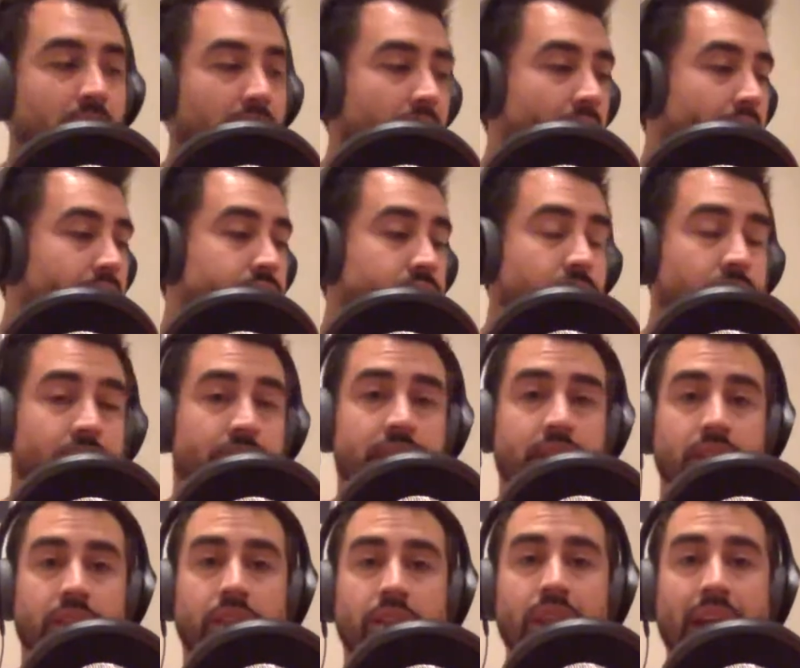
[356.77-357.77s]
And so then
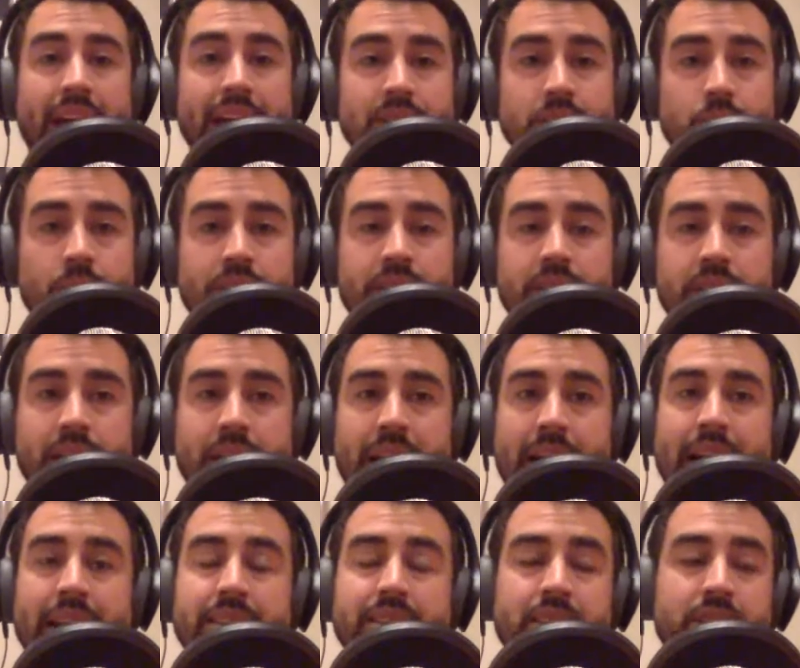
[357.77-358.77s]
the last question I
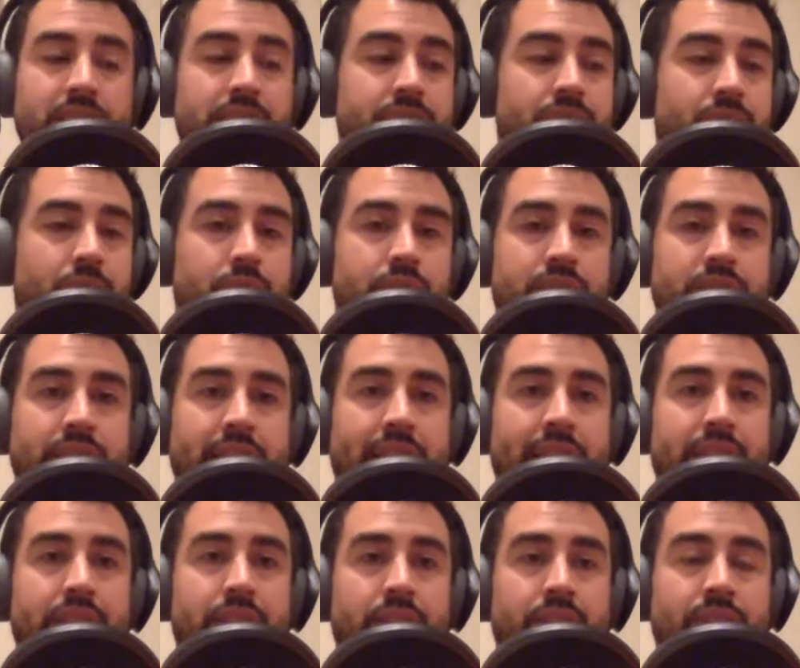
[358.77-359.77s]
ask, and this first
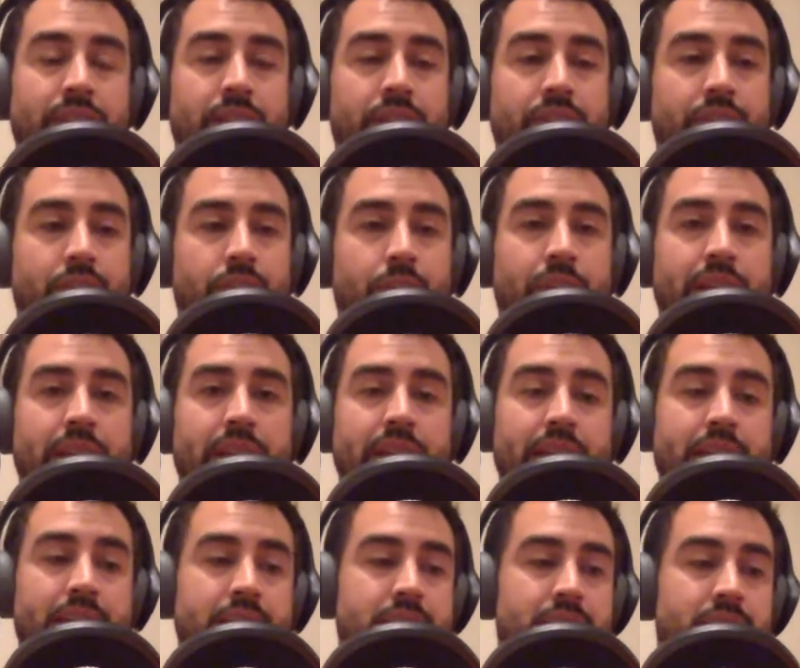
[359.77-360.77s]
stage of interviewing
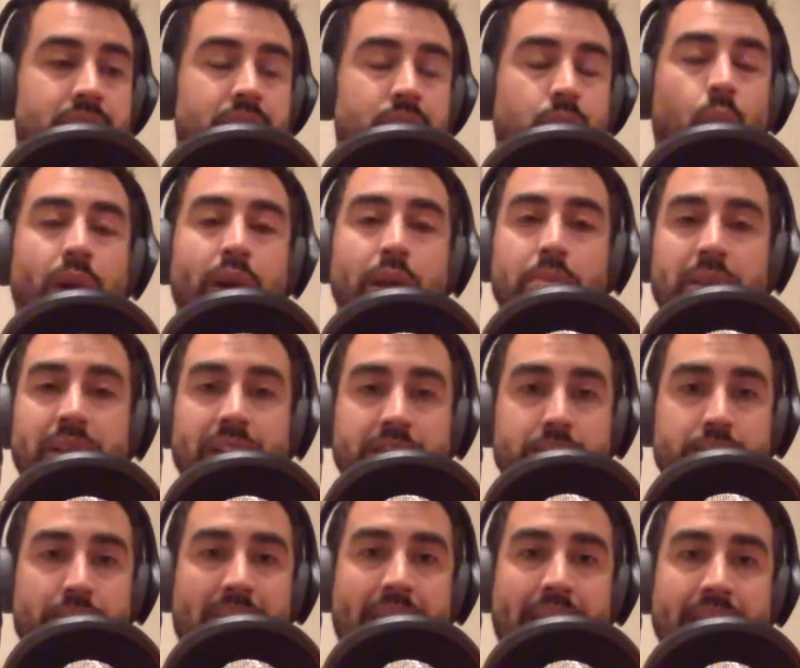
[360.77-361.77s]
is 20 minutes
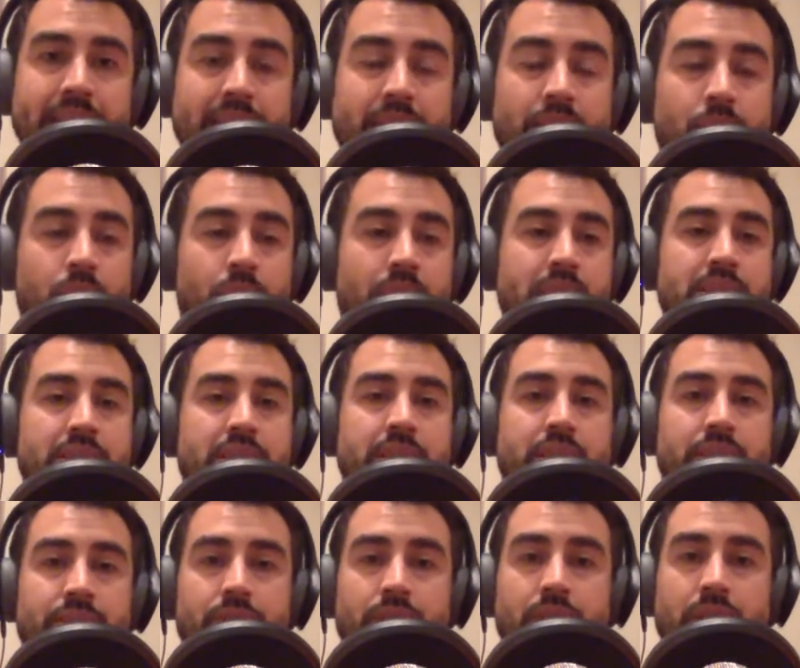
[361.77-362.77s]
max. I don't want to sit there
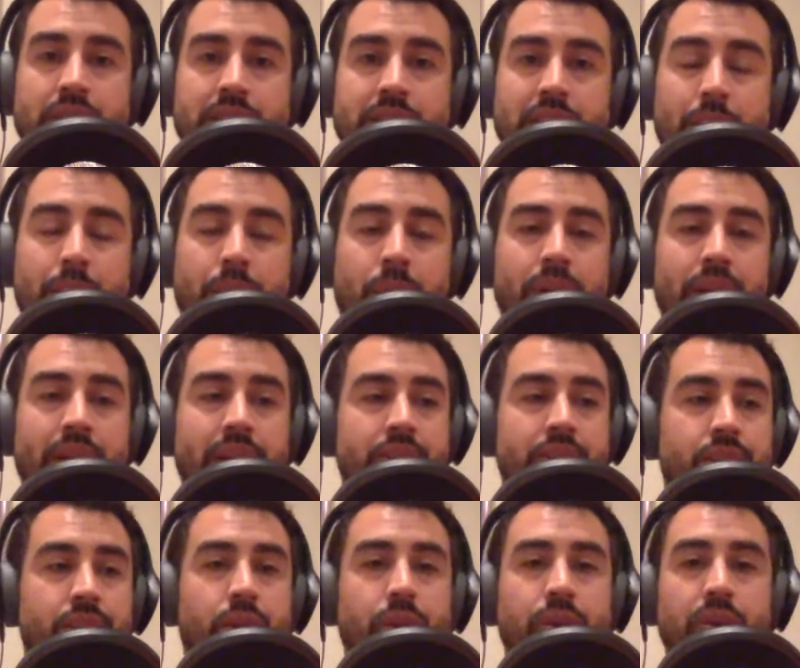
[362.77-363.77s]
for a long time. I want to get
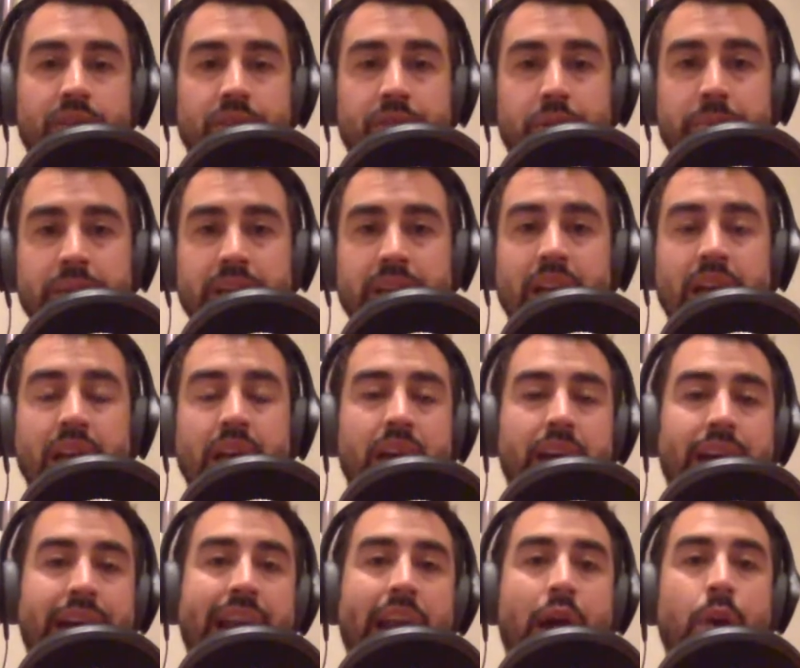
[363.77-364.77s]
you a little bit,
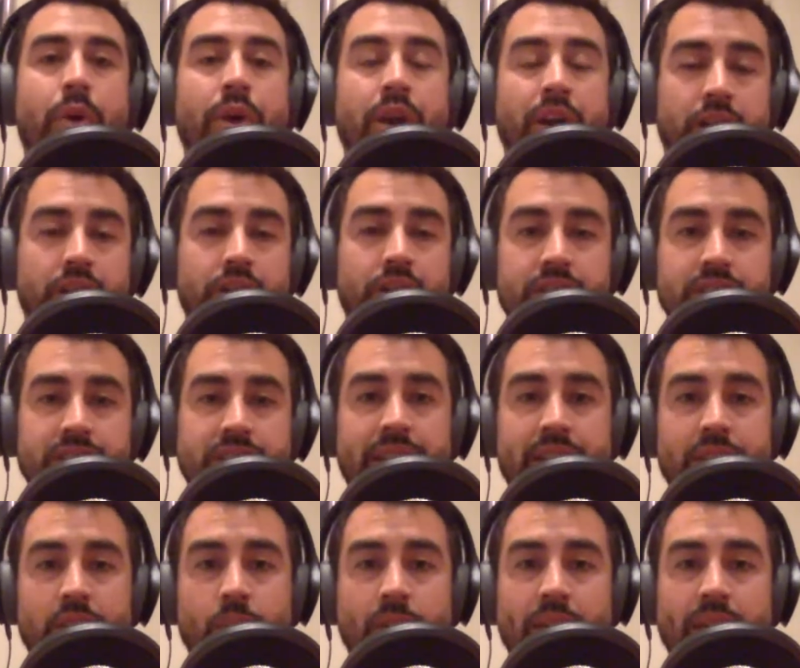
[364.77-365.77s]
and I want to understand
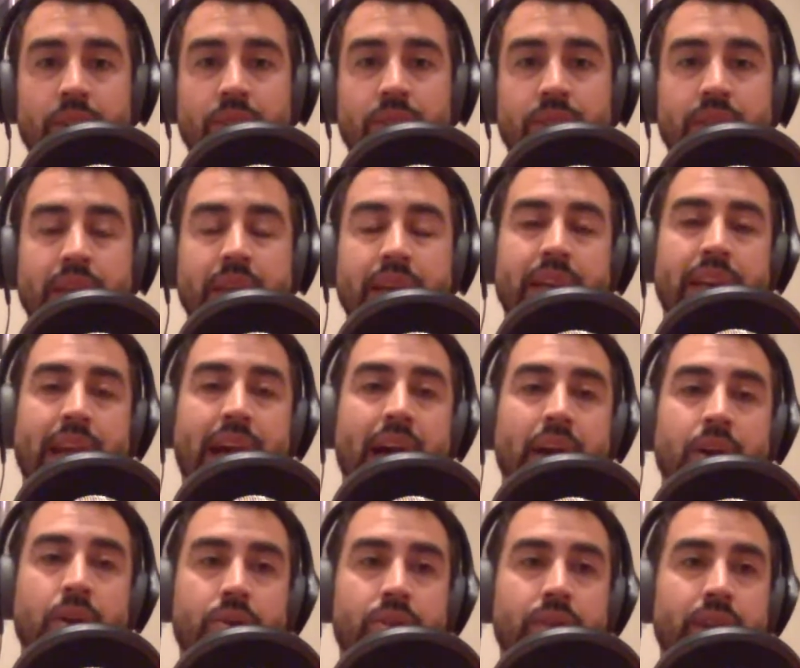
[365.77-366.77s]
the way you think and how
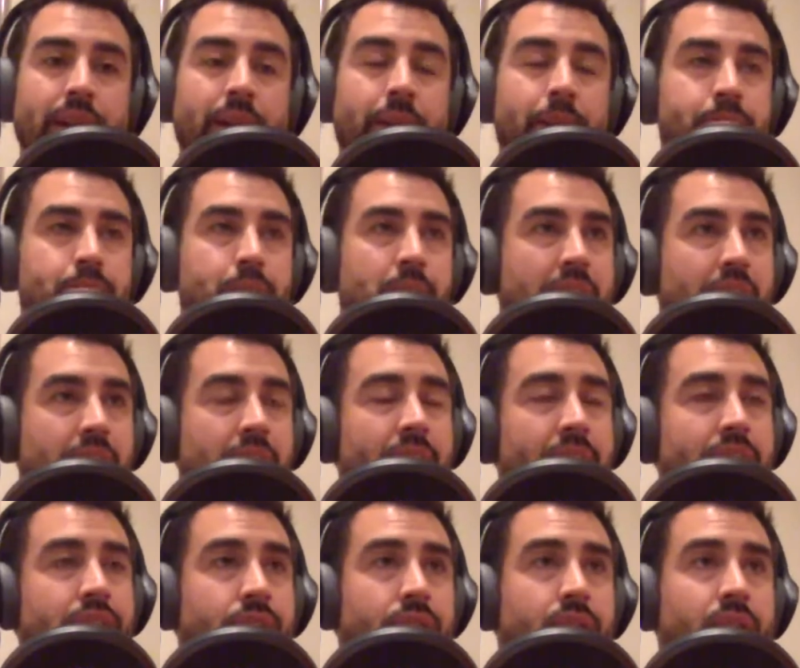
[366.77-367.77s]
you think.
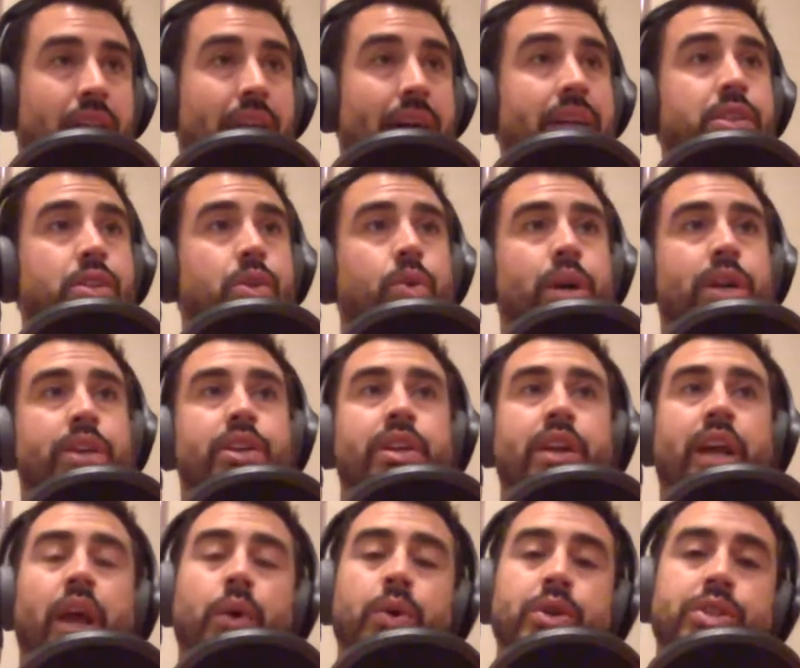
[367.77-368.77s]
And so the last question,
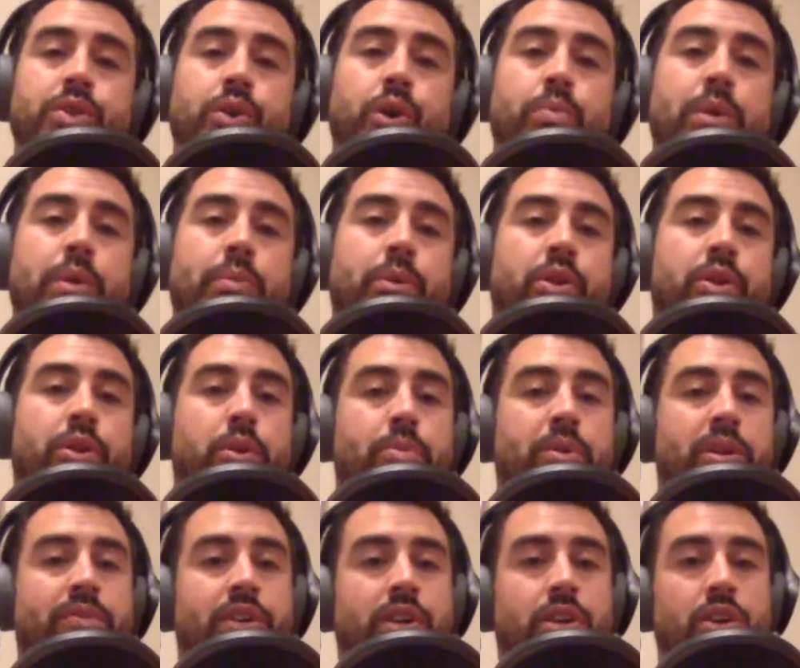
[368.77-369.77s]
I always throw people a little bit
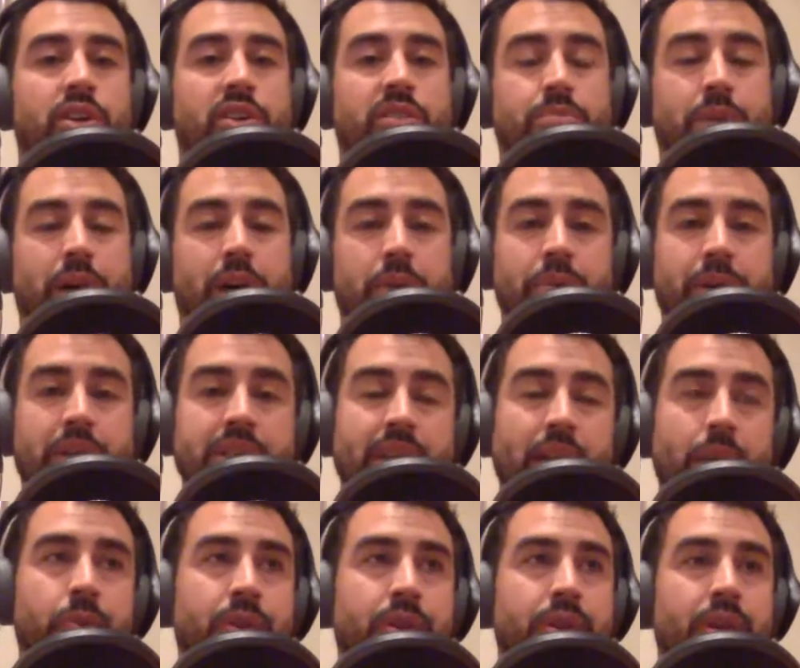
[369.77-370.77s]
of a curveball, because I
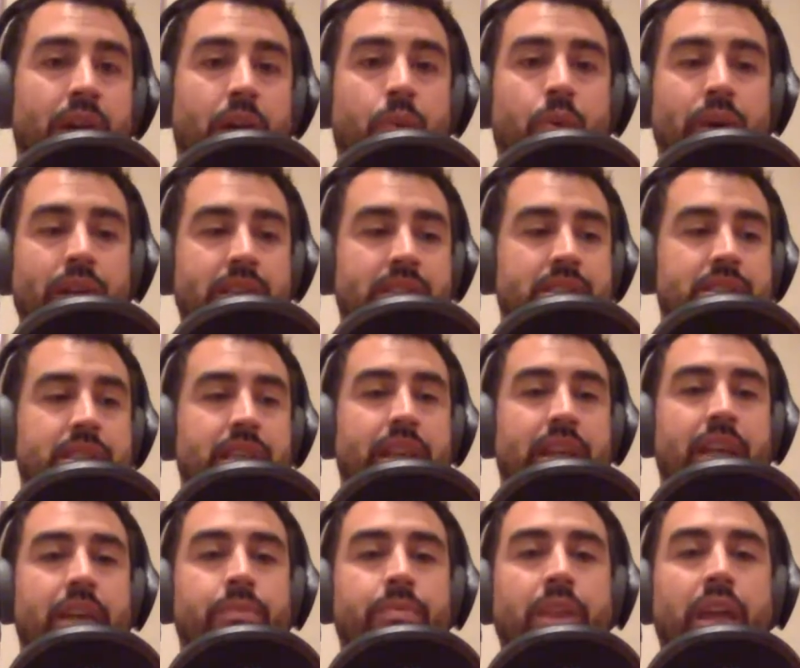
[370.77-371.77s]
want to
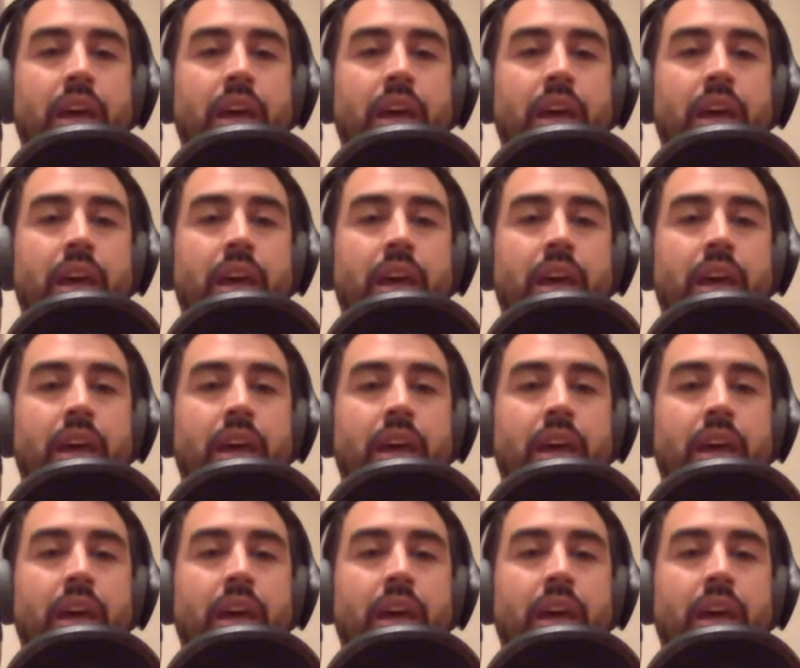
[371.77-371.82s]
see